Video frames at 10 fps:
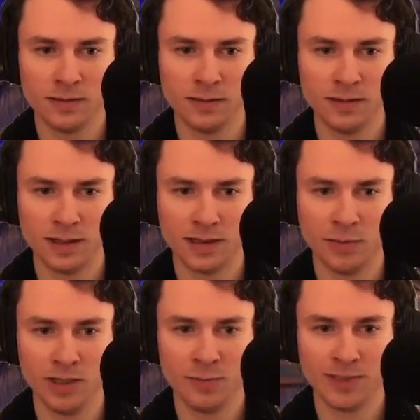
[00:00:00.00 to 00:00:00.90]
Knock
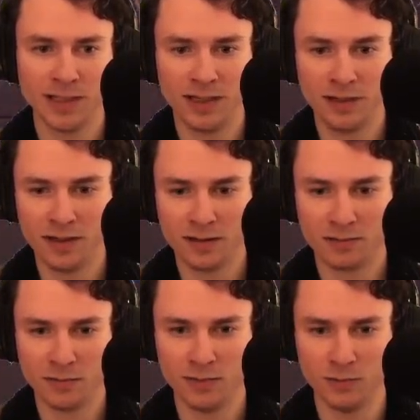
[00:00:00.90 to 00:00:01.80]
him up to end it.
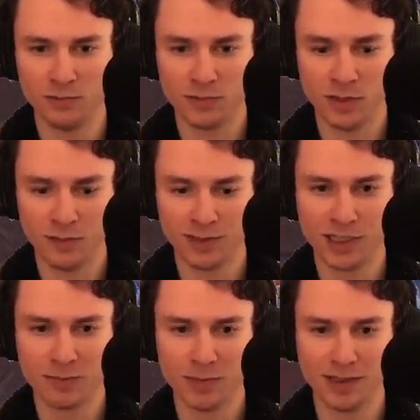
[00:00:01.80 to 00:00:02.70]
Ooh,
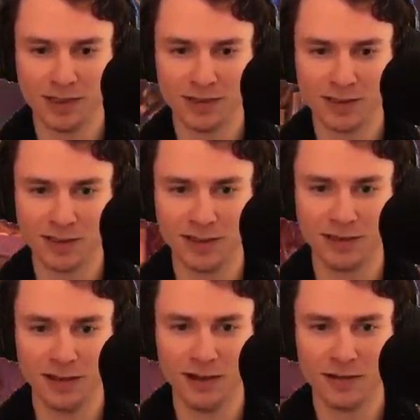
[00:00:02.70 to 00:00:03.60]
overshot my target
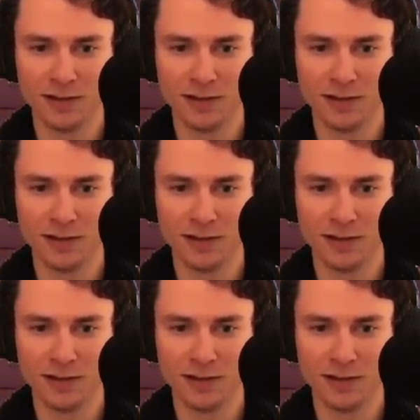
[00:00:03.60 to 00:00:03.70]
there.